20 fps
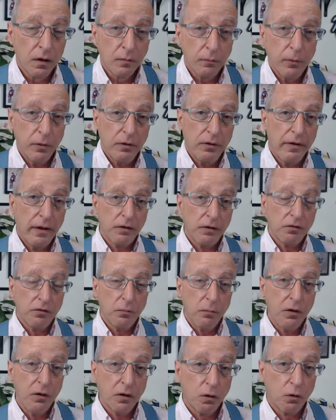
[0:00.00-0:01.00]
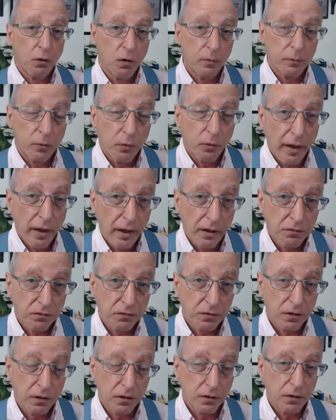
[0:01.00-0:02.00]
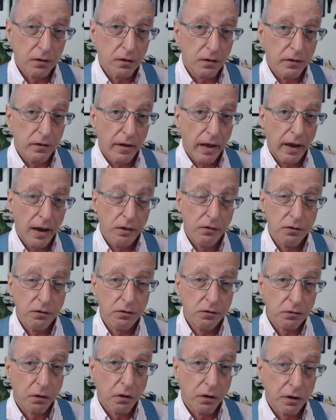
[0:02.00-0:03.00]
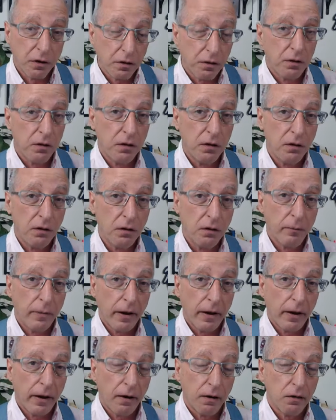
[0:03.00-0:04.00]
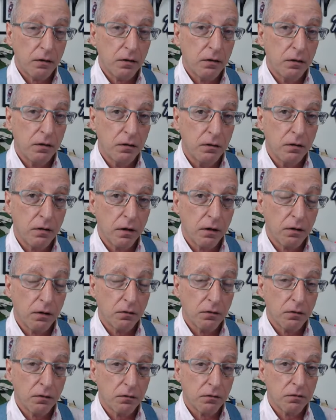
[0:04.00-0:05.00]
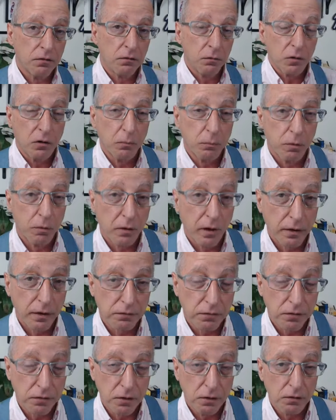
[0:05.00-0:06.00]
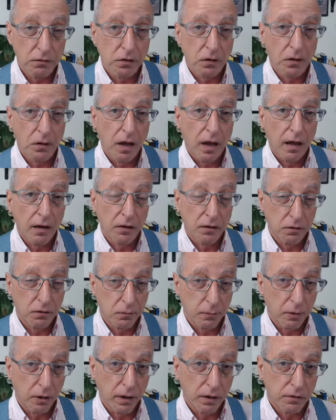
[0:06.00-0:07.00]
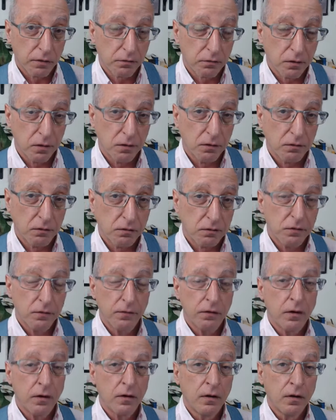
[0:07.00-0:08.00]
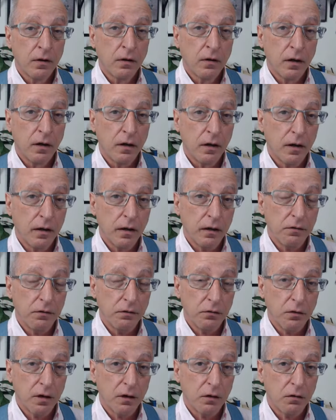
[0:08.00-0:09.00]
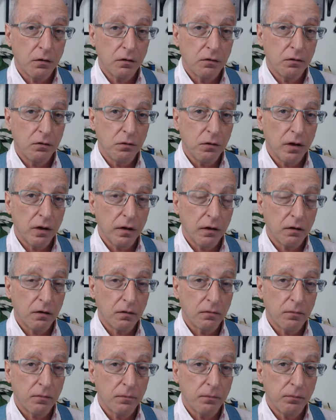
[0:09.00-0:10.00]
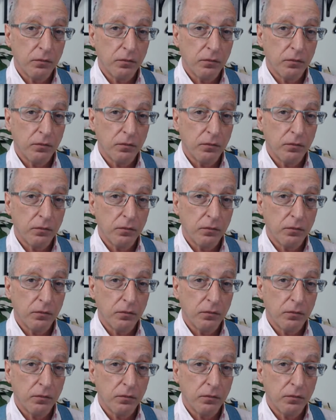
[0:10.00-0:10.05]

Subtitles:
But now to be a corporation, now you're talking about, some complexities, a lot of complexities. You gotta